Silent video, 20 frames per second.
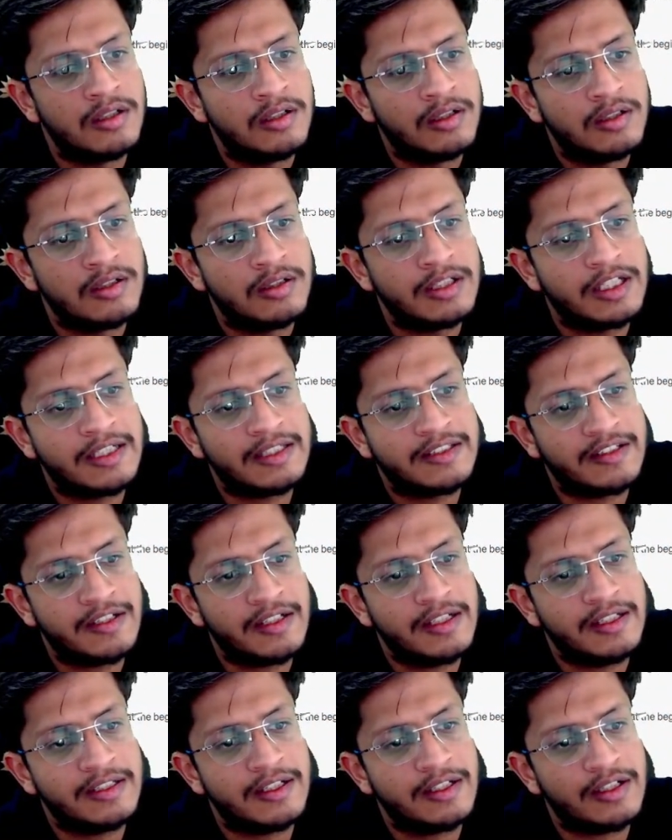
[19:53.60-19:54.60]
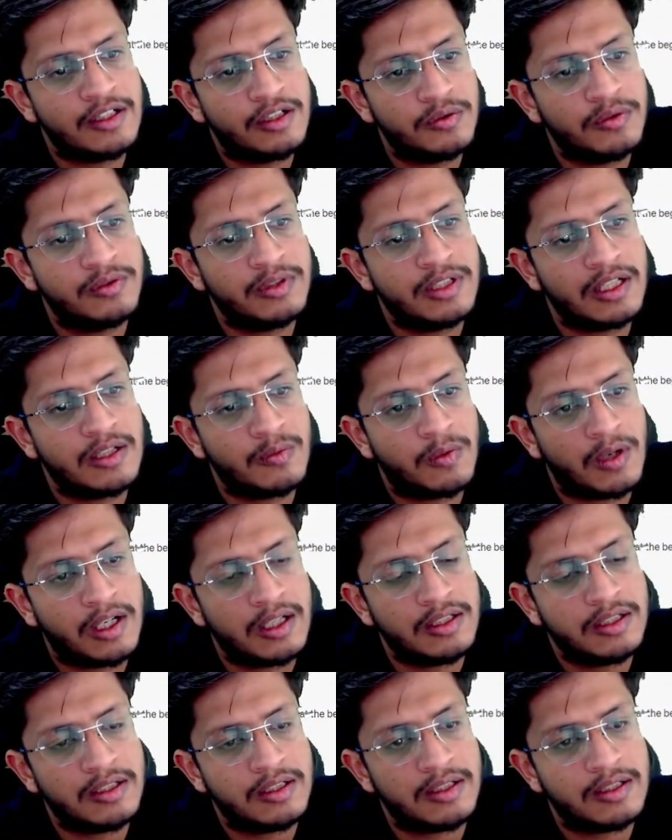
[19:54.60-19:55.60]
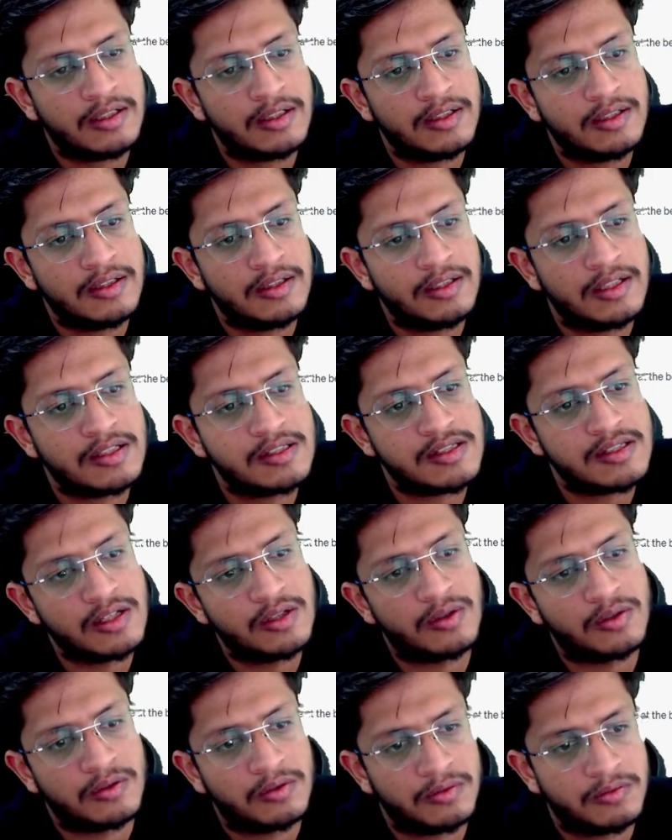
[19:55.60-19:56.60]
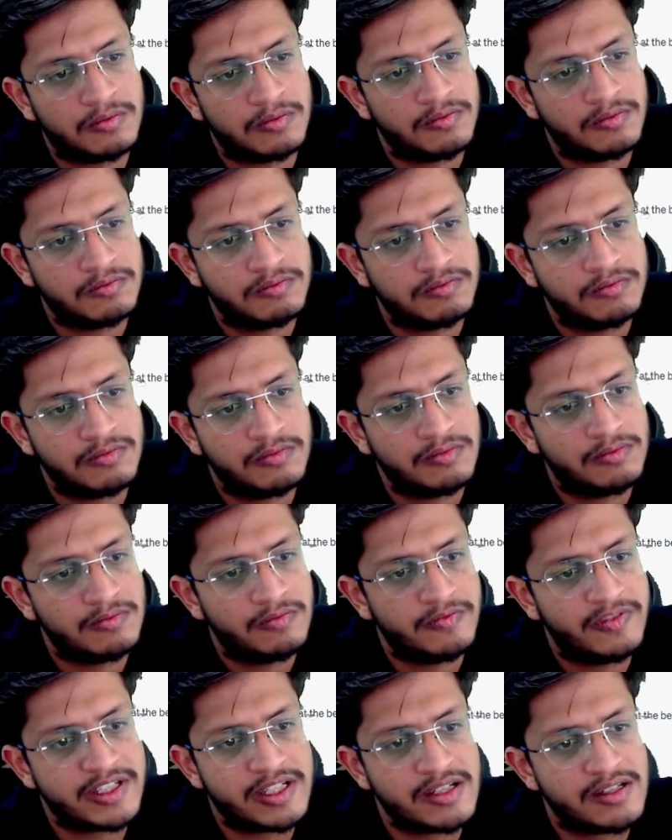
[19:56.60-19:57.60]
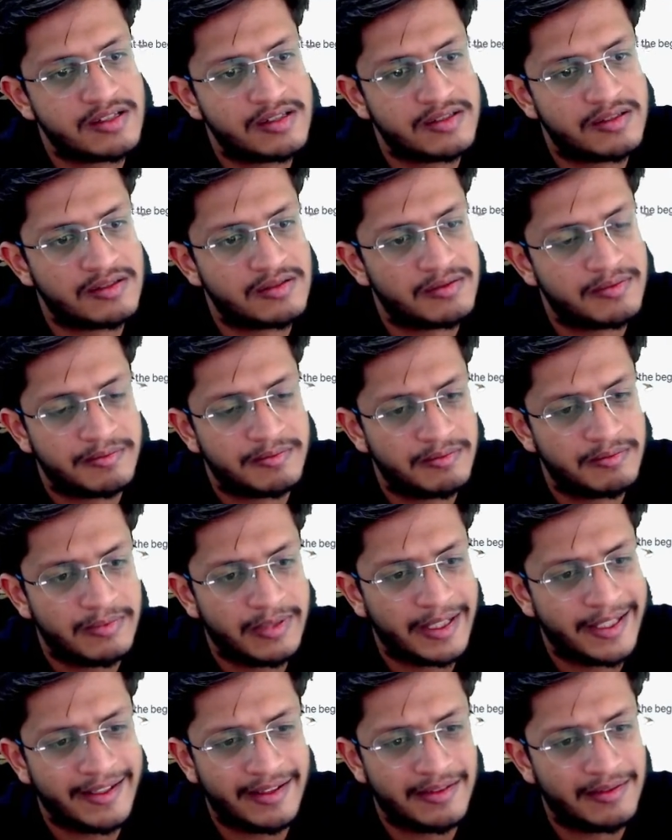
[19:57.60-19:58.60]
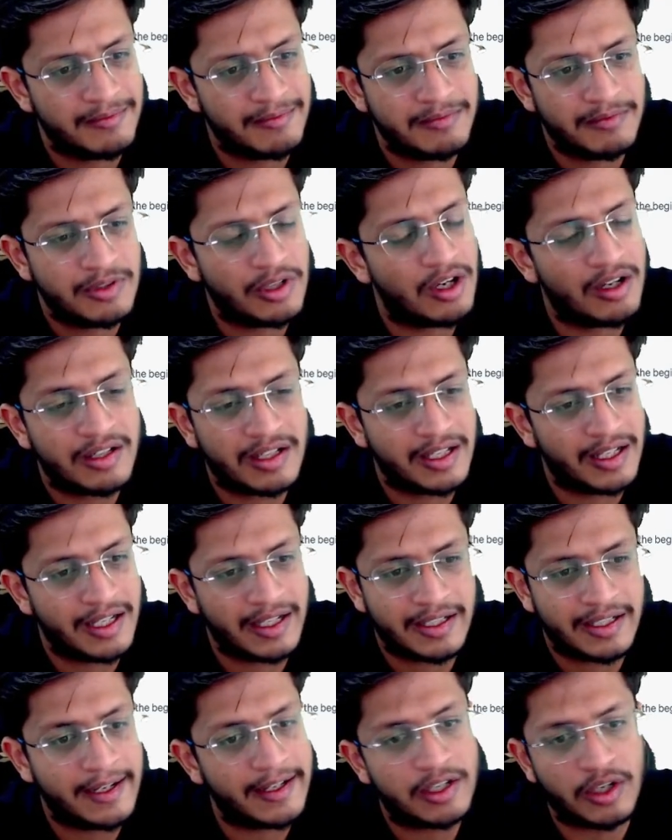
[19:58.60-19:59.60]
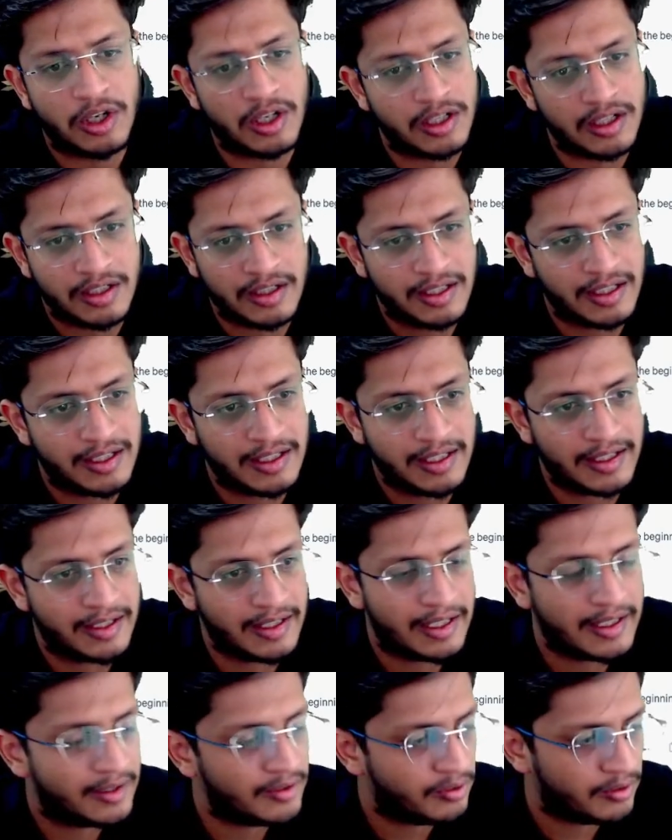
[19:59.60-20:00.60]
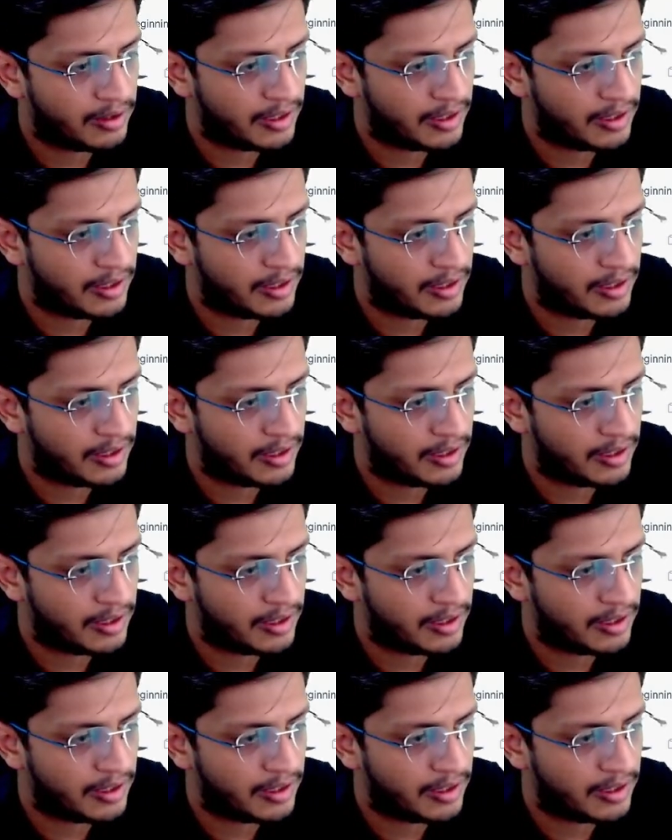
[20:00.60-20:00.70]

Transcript: then 3, then 2, then 1, then 0, which is like not correct at all. Like I don't